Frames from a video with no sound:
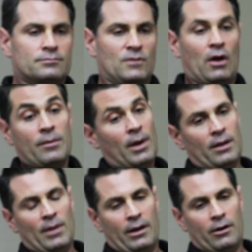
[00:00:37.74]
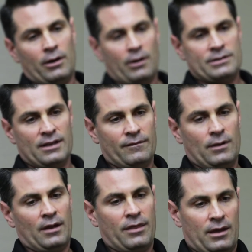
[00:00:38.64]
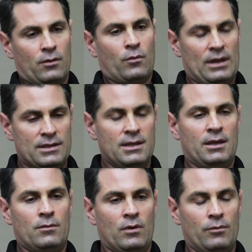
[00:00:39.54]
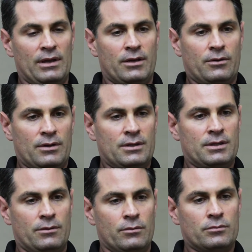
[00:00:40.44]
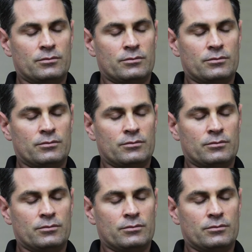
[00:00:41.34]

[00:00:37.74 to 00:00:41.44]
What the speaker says: in my heart of hearts, I think we did what we could to